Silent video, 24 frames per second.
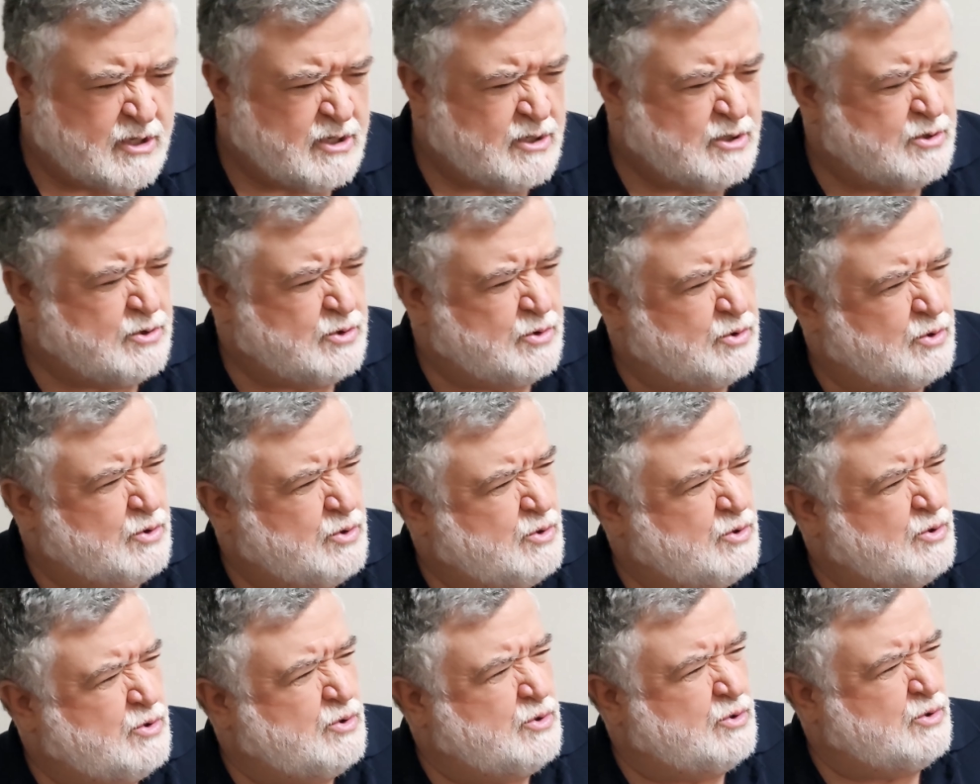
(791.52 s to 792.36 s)

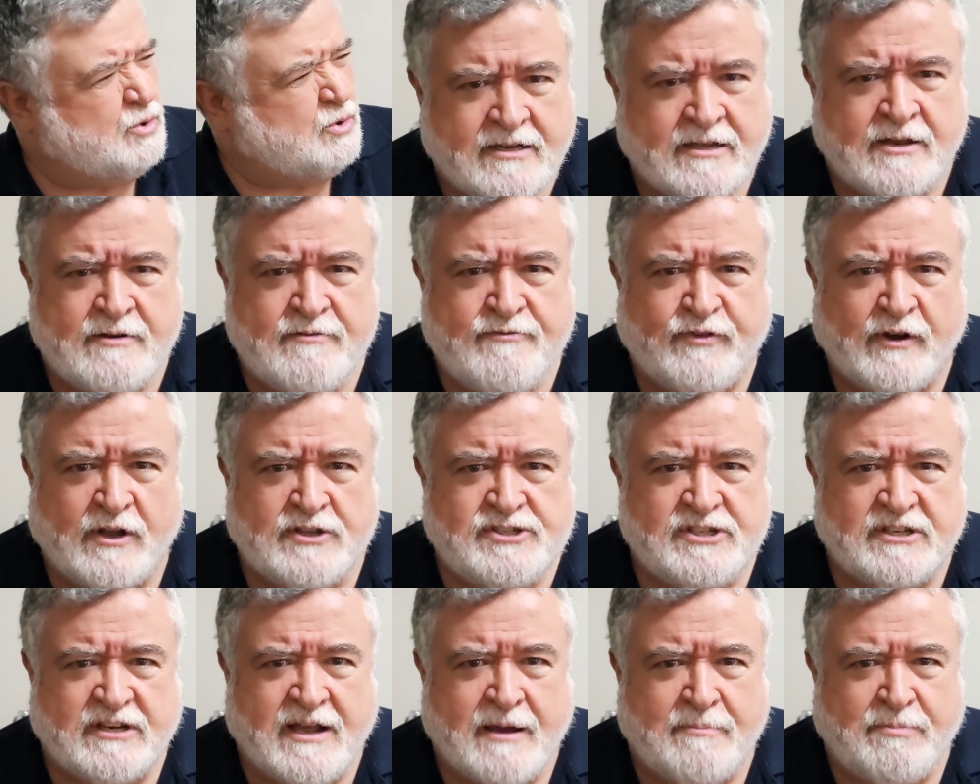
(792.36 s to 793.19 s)
Ooh. He fronts a
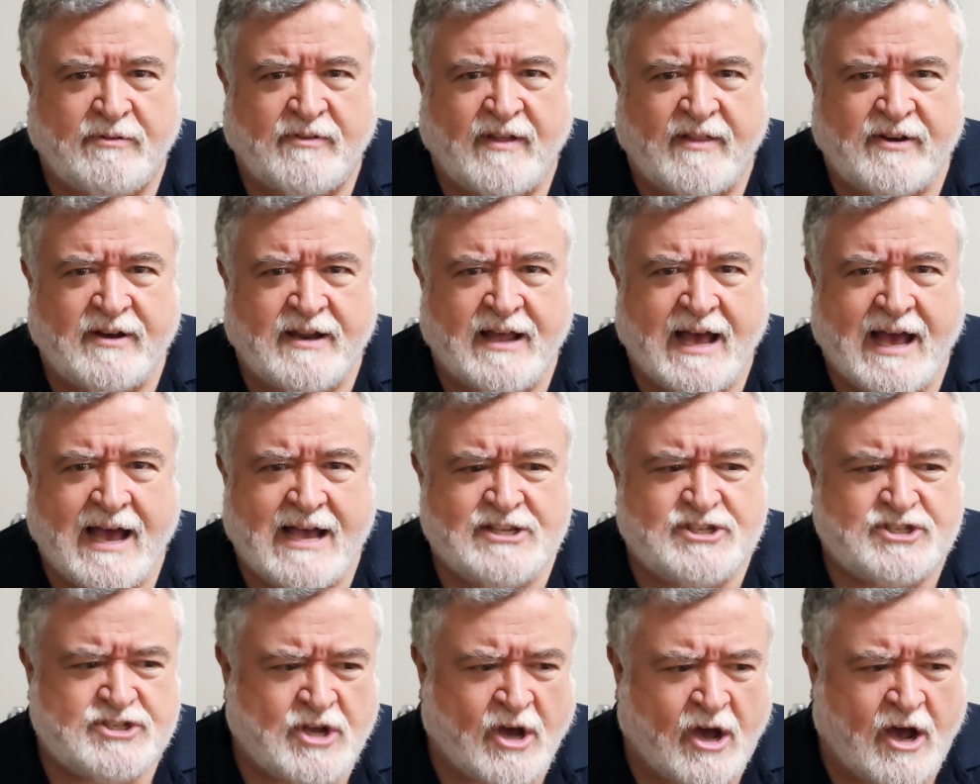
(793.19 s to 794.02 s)
couple other guys,
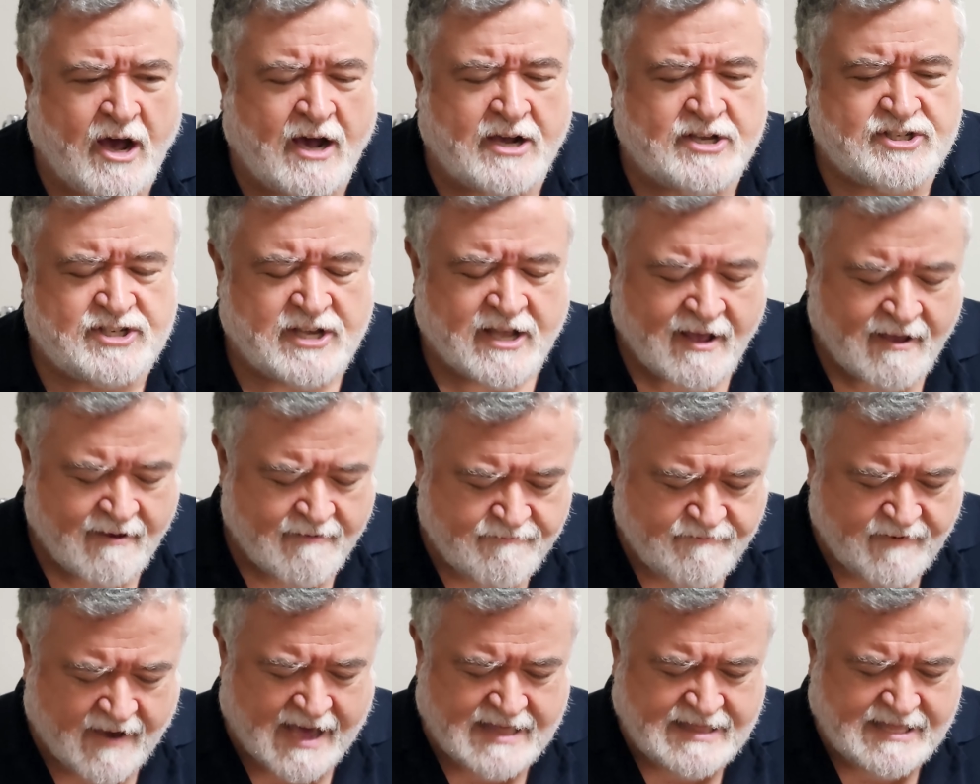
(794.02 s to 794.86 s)
talks.
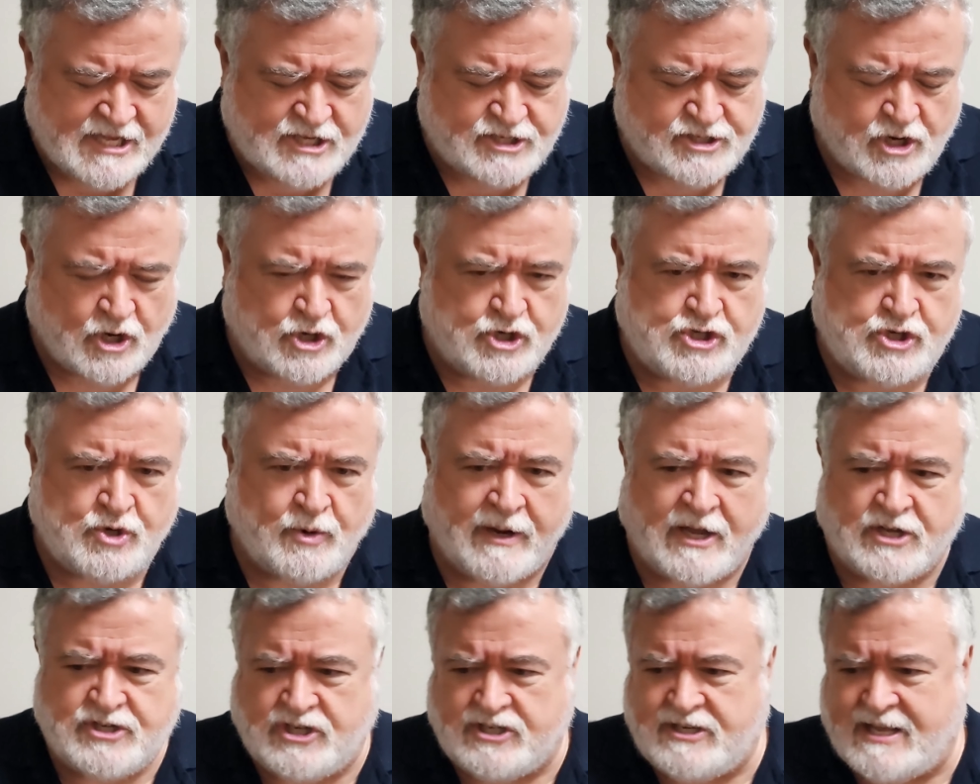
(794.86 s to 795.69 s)
Finally, he starts showing us,
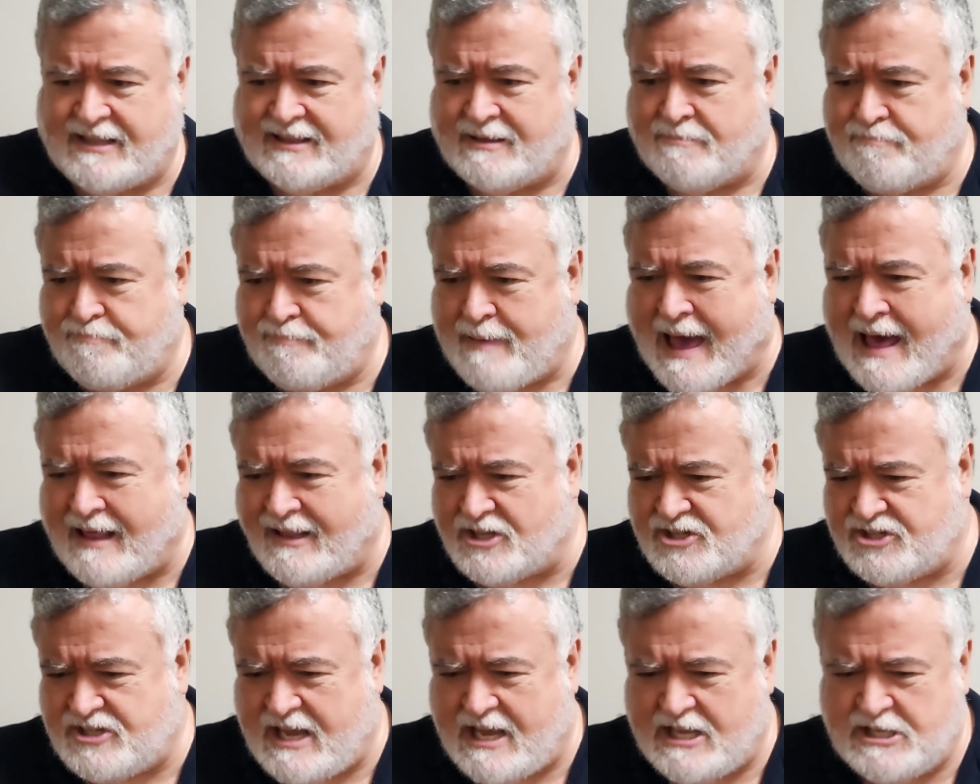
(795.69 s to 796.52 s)
you take the
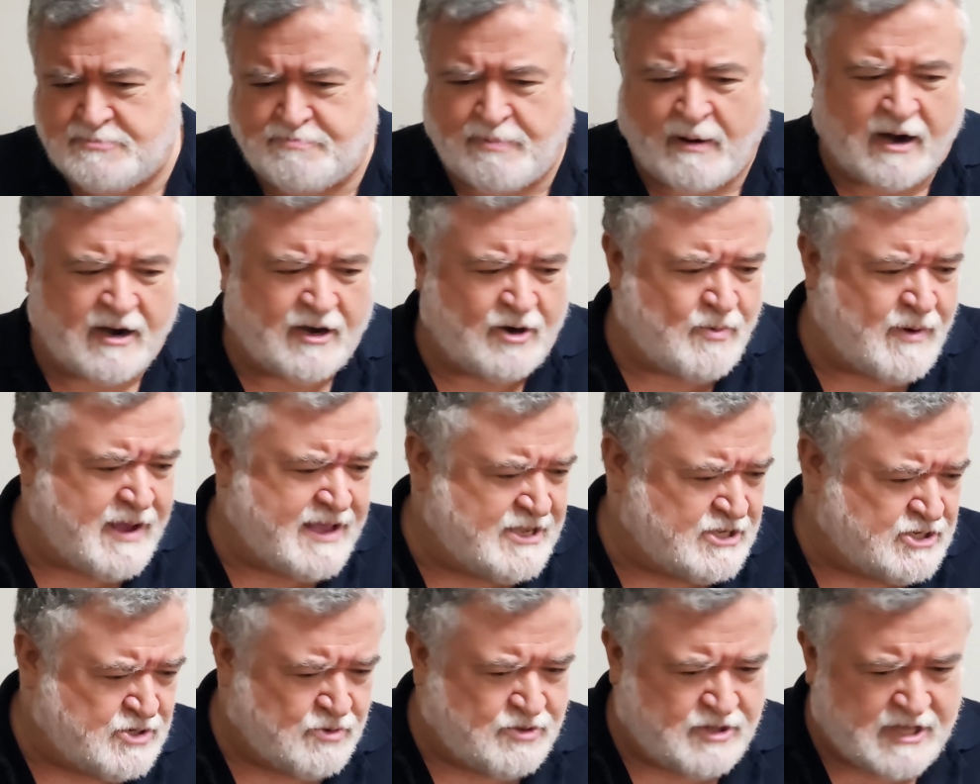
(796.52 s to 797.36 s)
Palisades Parkway, you
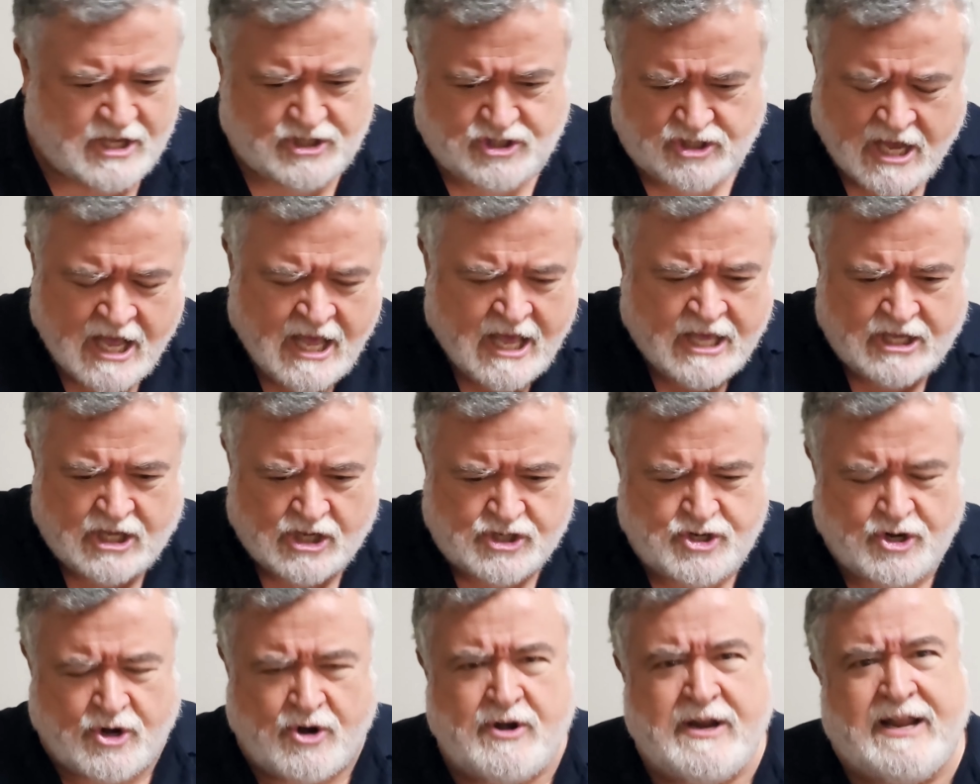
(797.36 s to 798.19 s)
do this, you
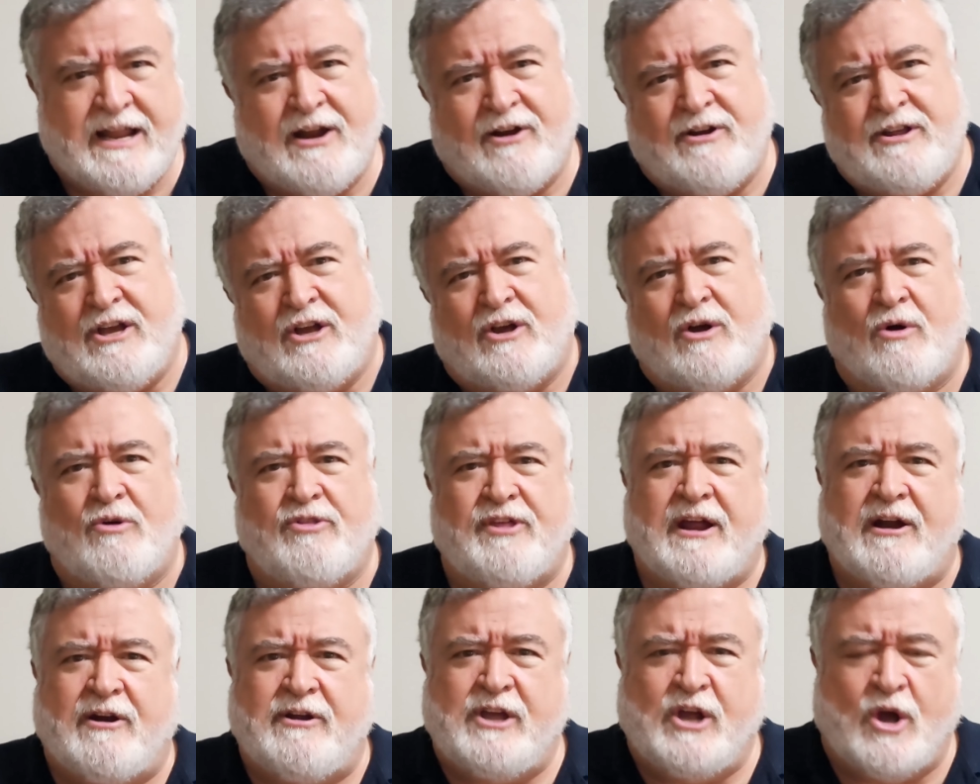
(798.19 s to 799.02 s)
turn here, you go
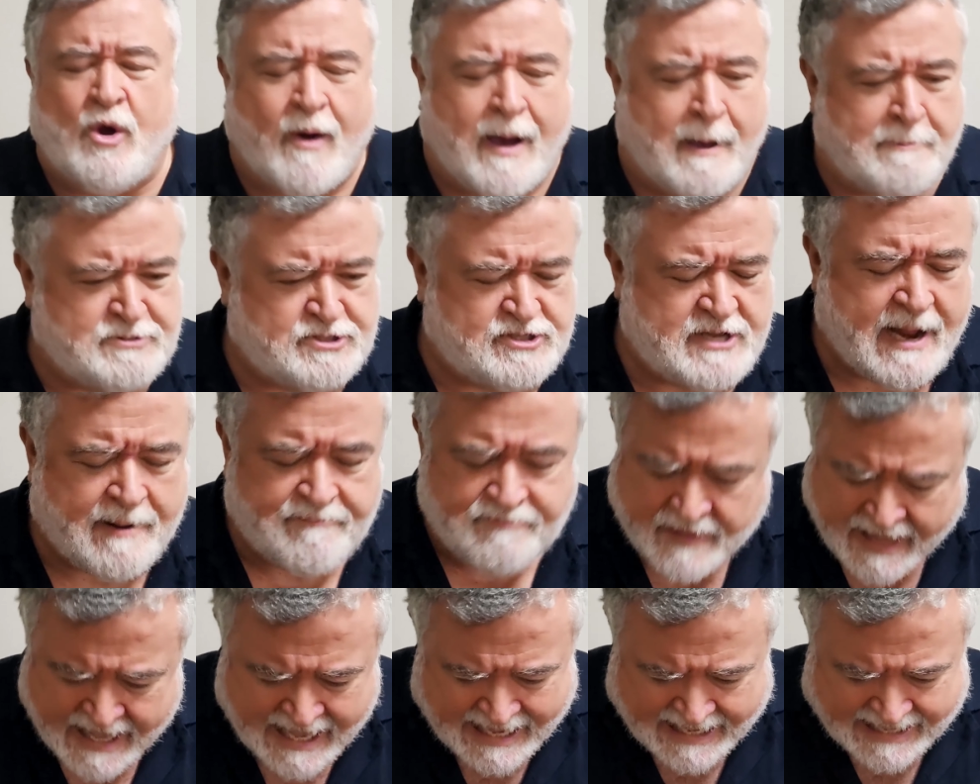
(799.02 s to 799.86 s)
there, you go upstate.
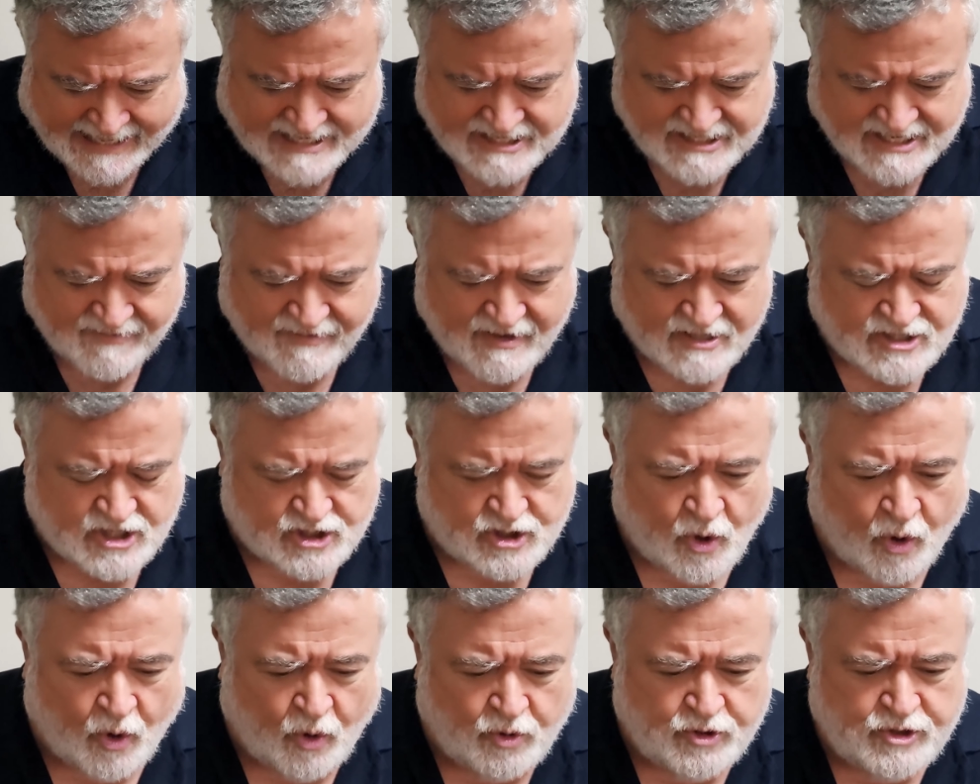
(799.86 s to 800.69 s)
He's giving us this whole